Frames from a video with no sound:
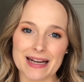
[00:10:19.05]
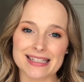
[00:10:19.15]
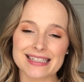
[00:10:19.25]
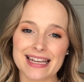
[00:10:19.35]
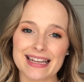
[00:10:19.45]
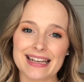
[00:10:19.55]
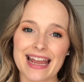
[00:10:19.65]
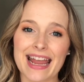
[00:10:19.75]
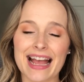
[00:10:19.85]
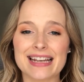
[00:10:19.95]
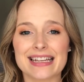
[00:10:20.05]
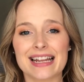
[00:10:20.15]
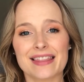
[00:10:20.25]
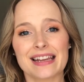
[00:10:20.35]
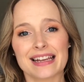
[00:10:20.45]
my skin, and
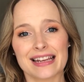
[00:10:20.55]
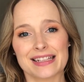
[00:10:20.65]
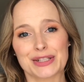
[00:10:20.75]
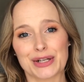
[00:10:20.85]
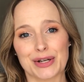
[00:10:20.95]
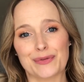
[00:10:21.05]
I think it's good